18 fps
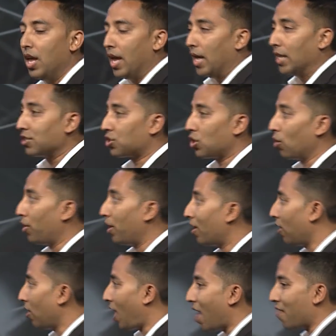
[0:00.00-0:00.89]
And so there
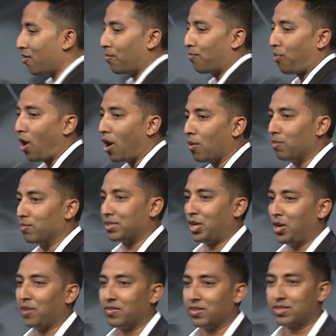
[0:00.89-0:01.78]
are a lot of problems that
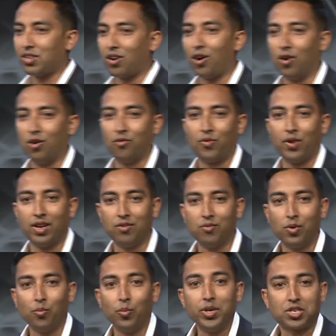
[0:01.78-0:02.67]
you have to solve.
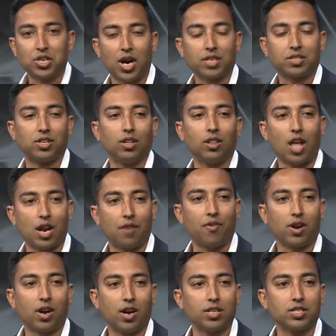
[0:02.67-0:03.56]
And we talked to a lot of
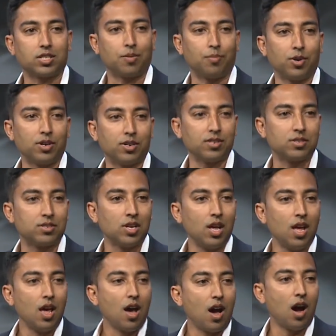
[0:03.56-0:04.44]
our customers
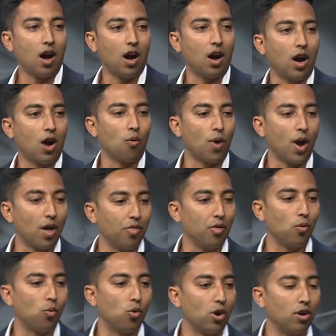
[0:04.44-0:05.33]
around
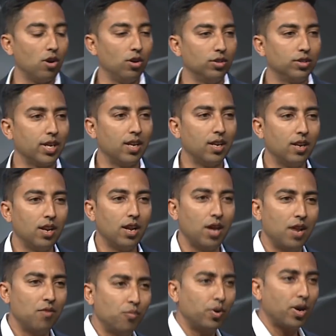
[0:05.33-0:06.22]
the world. And
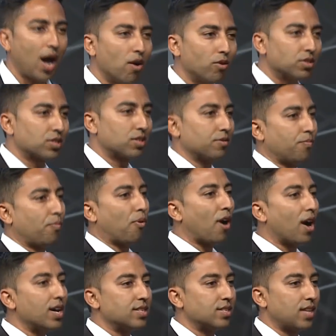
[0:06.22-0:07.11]
I was
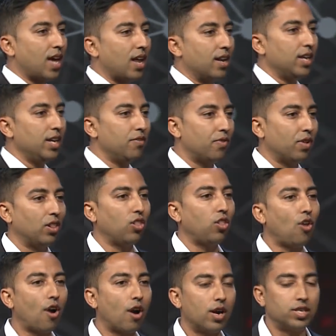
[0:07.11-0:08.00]
surprised that even
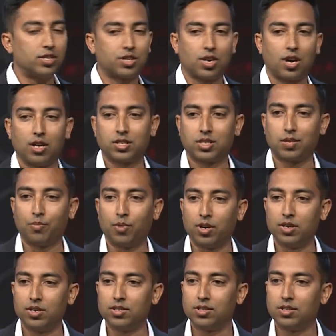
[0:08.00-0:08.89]
large
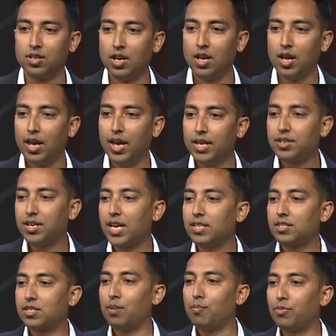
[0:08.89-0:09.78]
customers, it
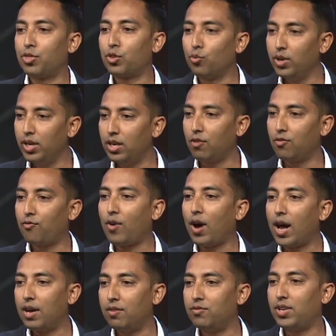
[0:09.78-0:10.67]
takes them 3 to
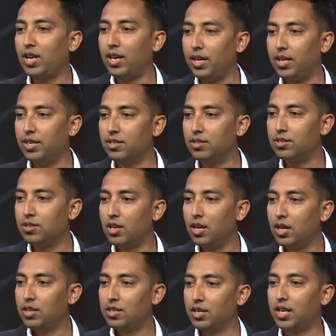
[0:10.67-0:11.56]
5 days
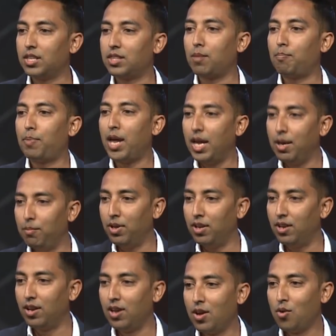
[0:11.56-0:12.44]
to get the
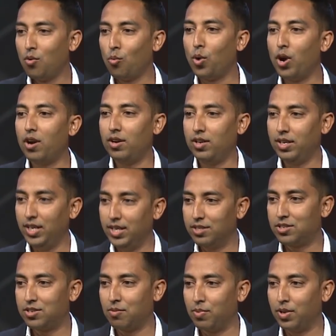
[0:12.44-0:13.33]
payment where it
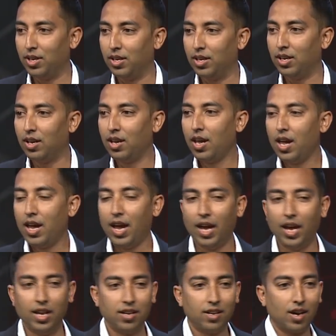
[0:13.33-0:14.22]
needs to be.
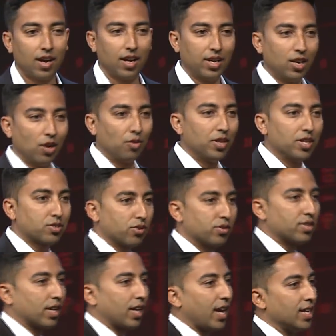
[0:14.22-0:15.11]
And this
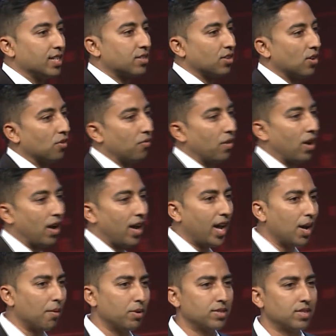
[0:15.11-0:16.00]
was the case of
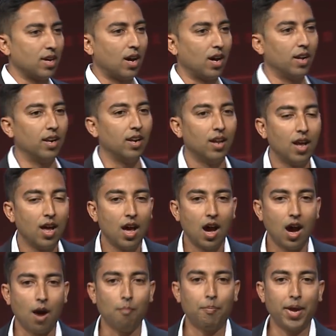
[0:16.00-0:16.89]
Amazon.
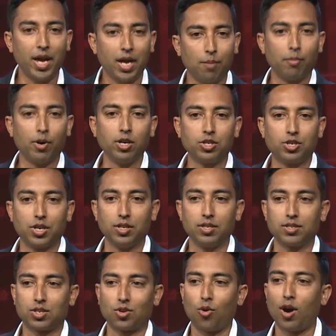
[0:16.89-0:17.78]
Paying
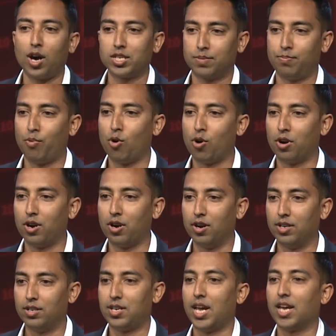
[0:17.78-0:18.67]
merchants cross-border
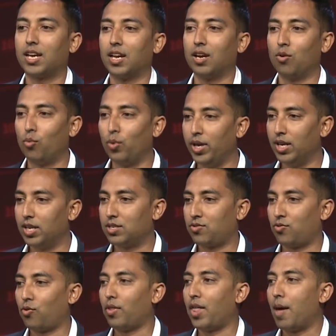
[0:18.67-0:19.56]
and taking
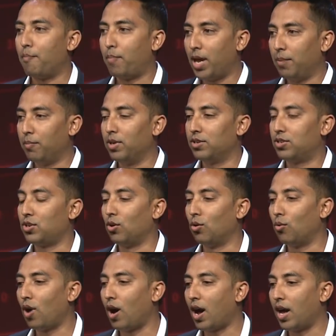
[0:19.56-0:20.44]
weeks for that payment to
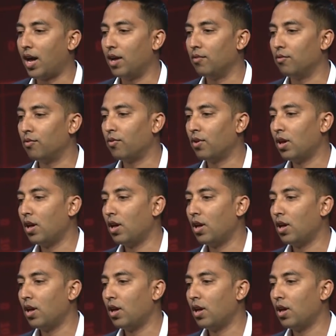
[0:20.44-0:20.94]
arrive.